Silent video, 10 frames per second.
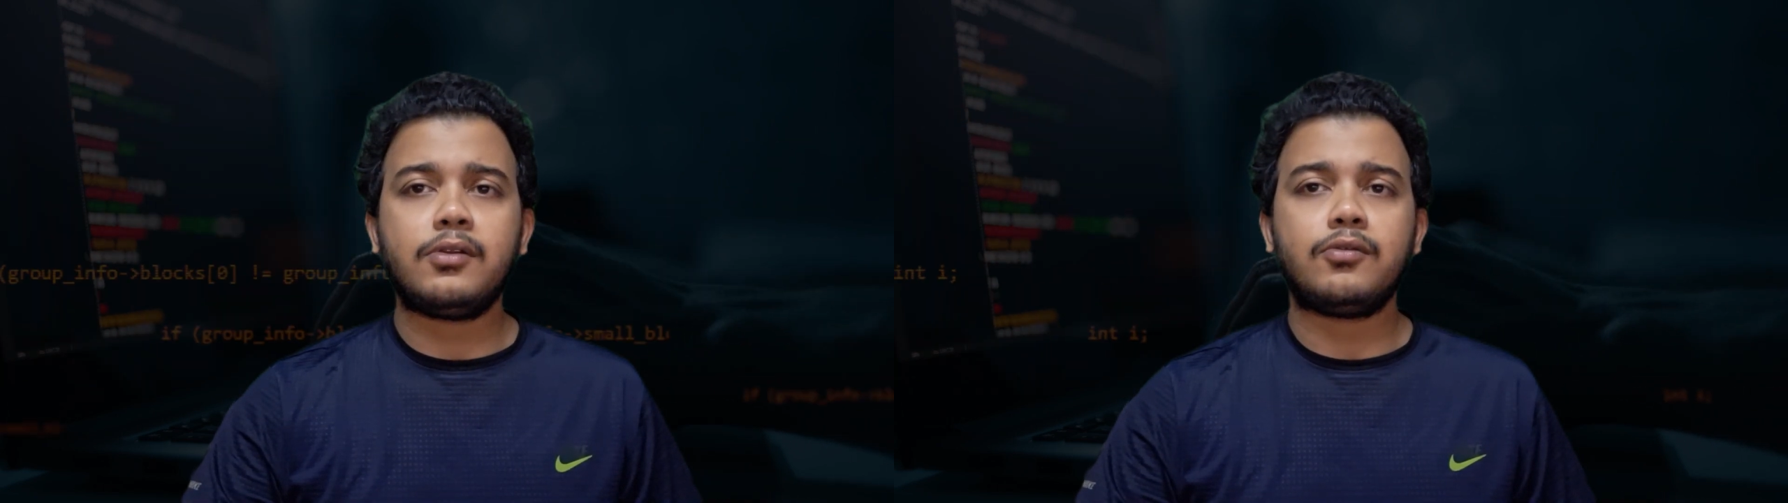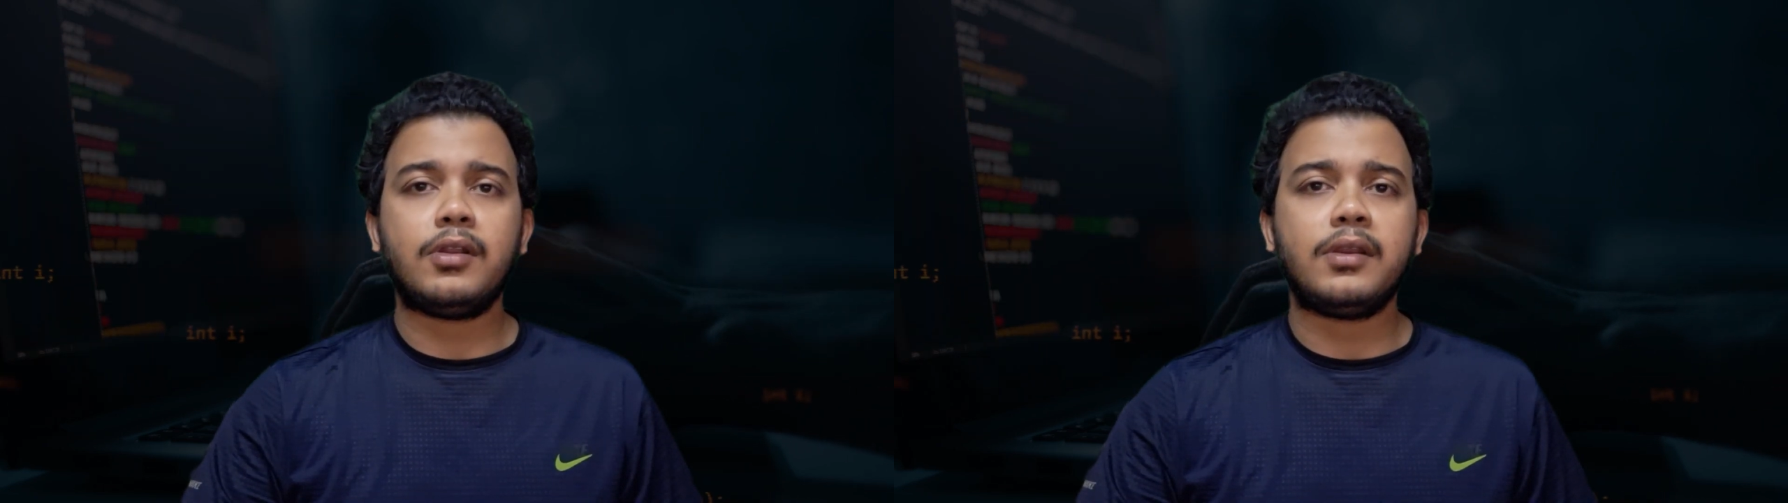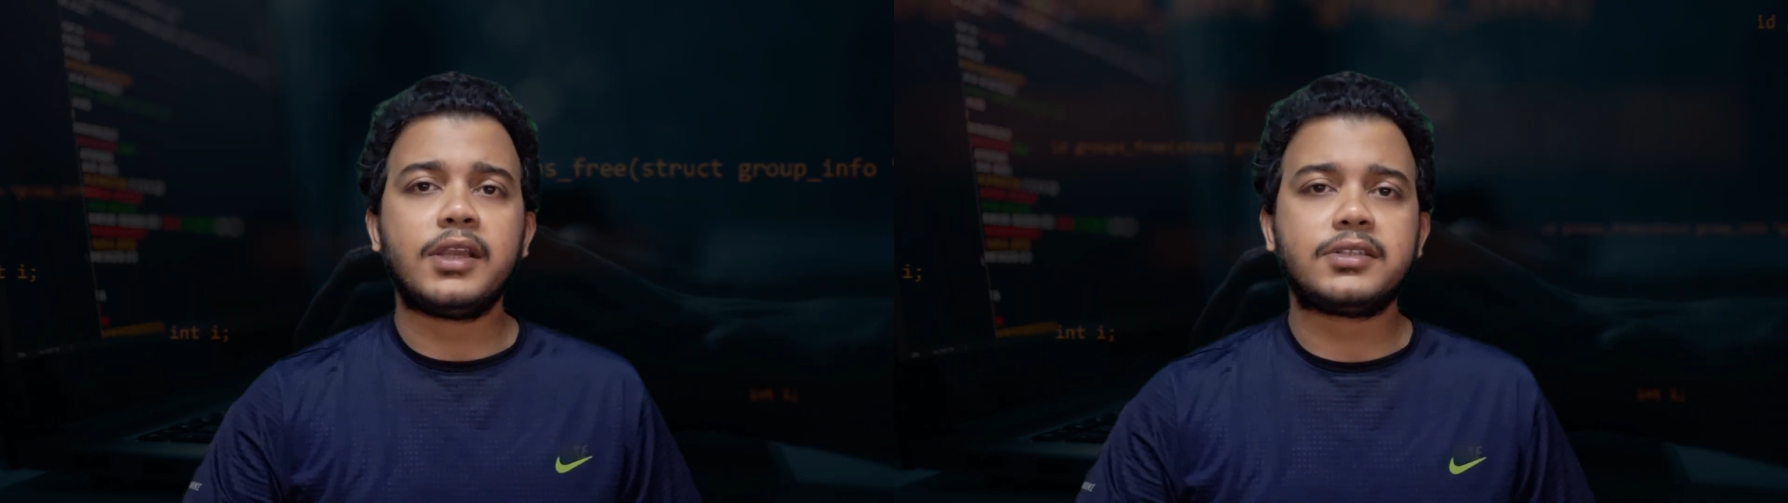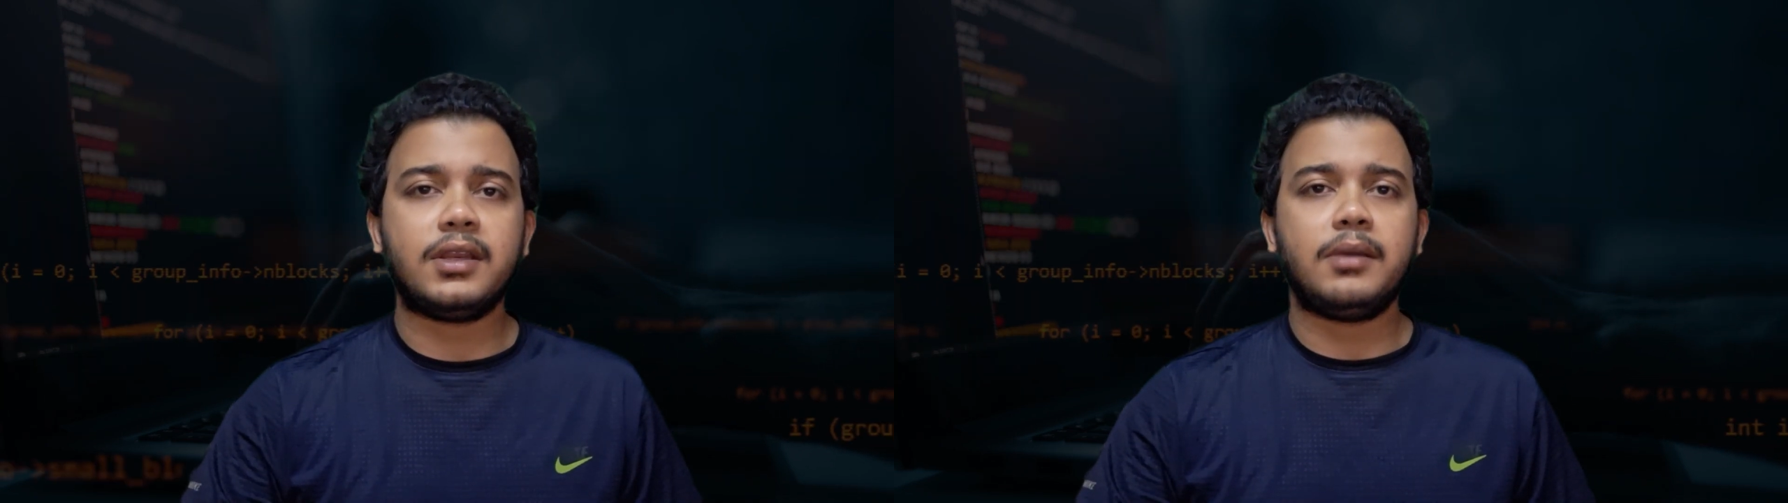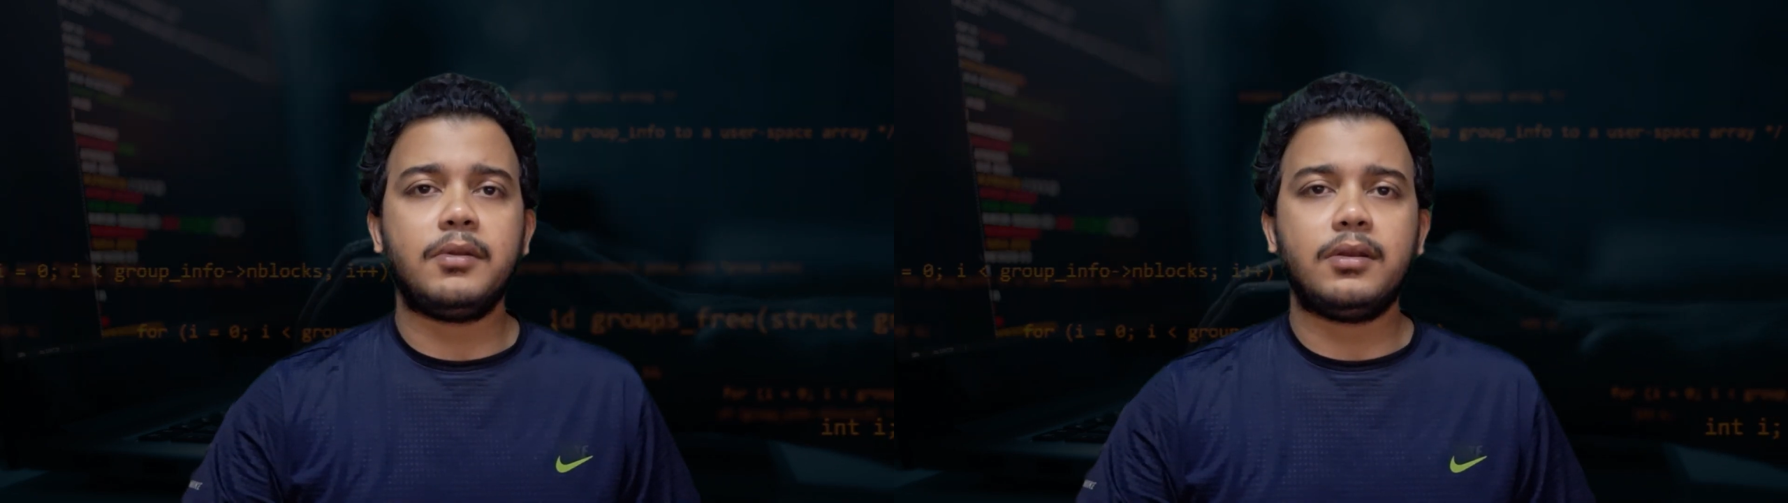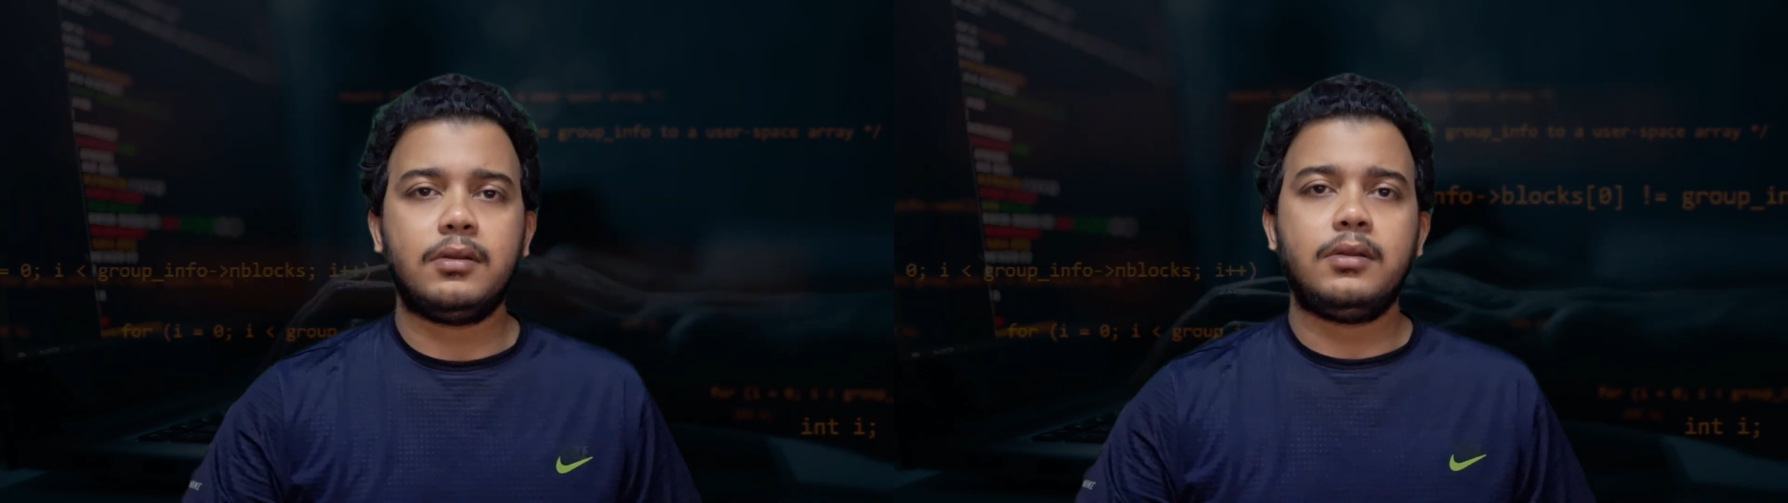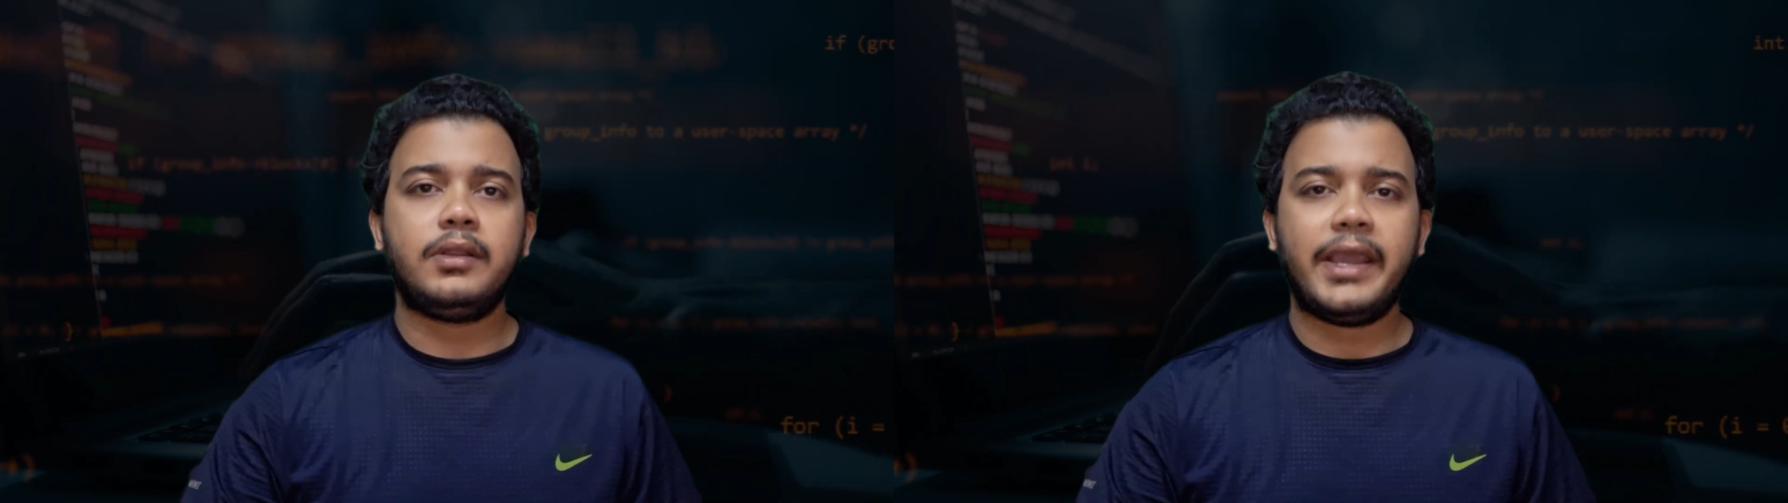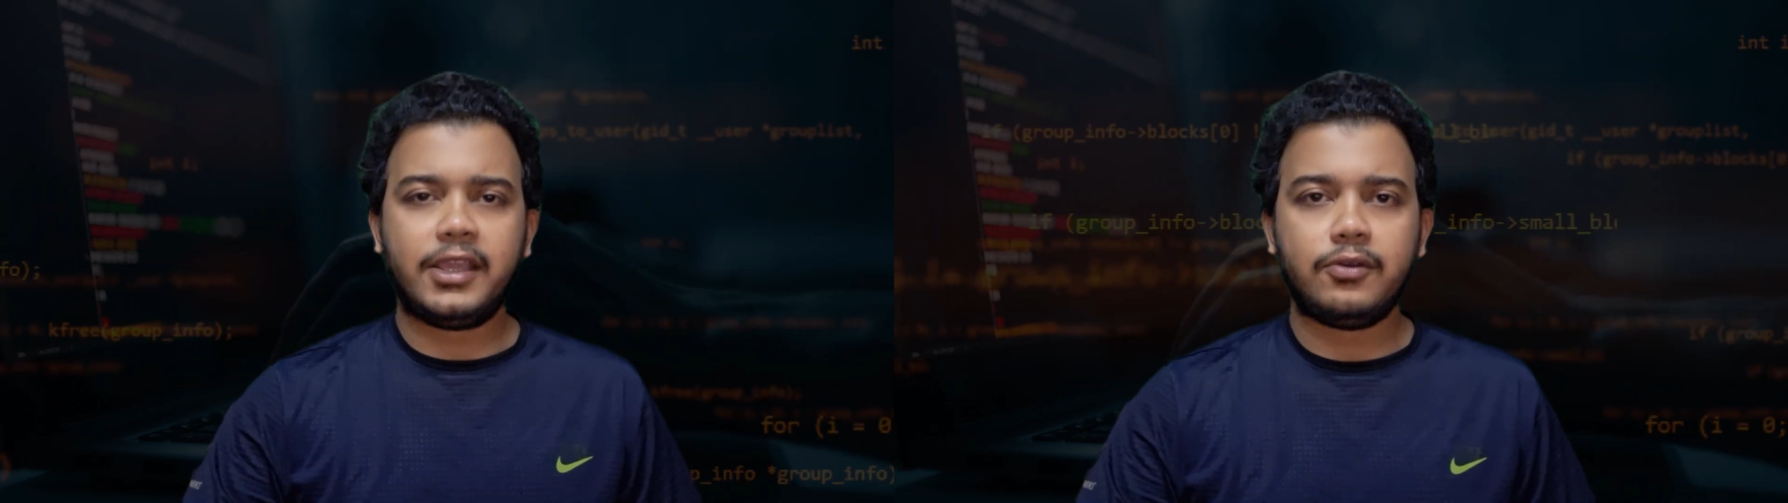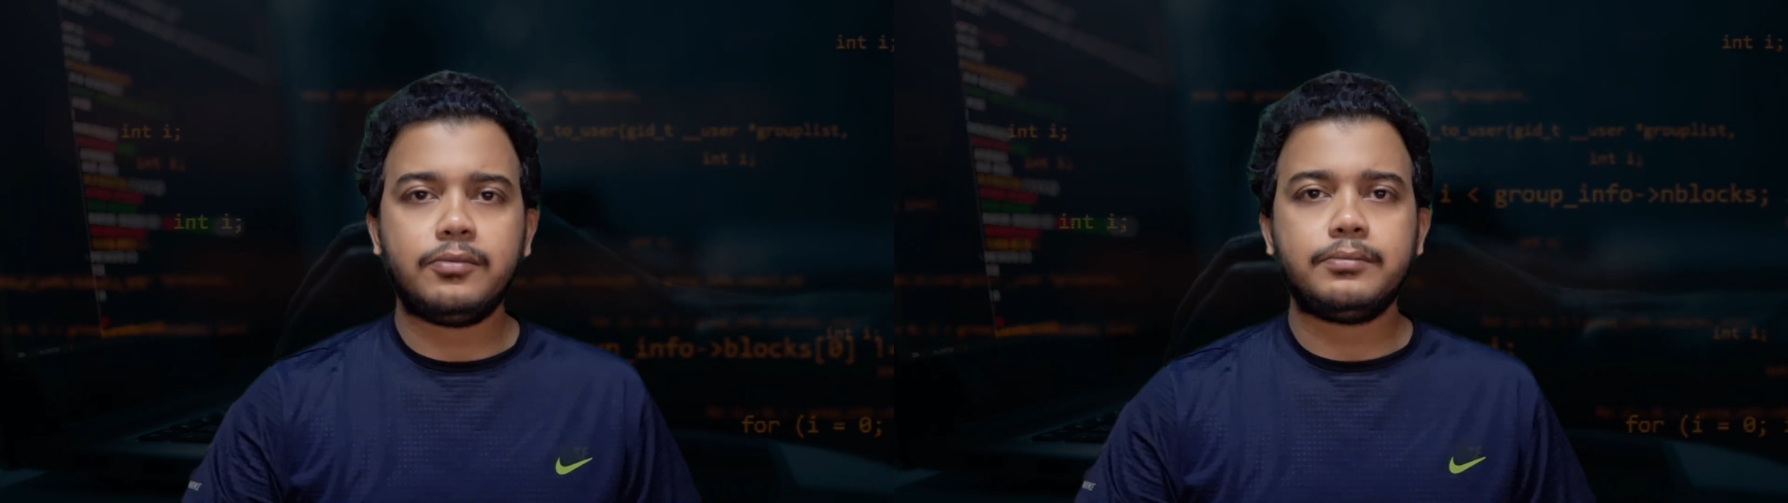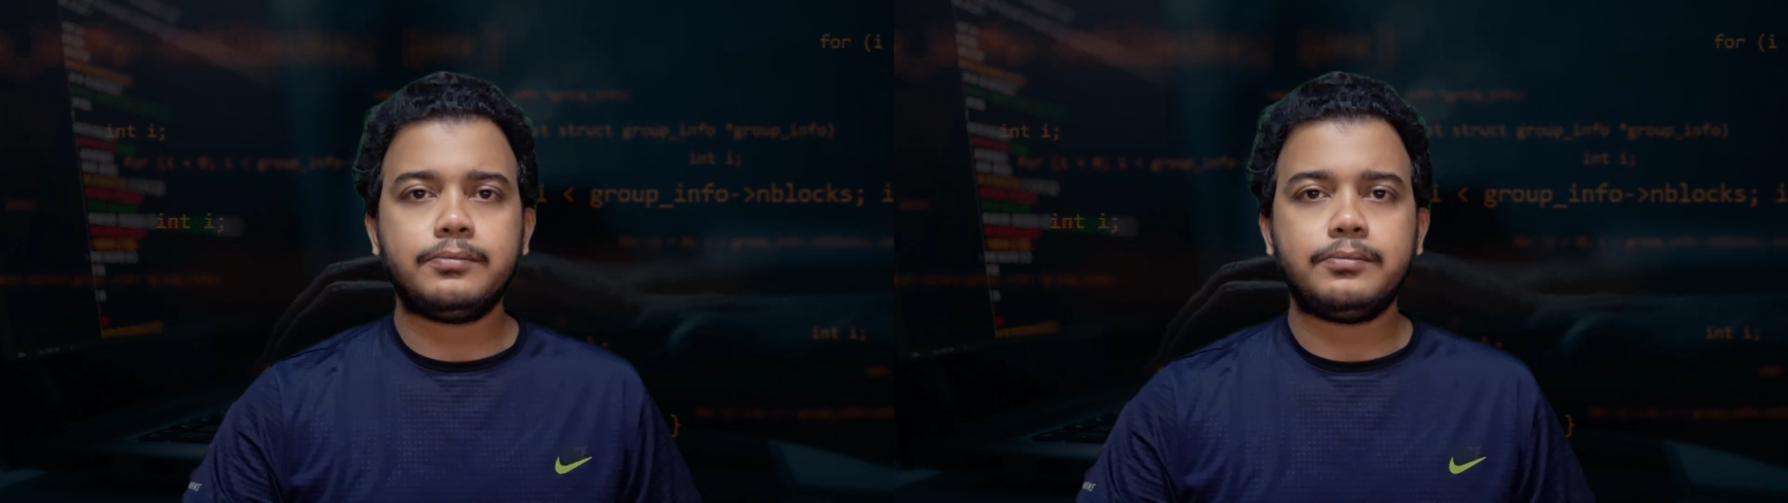to the next level. Thank you.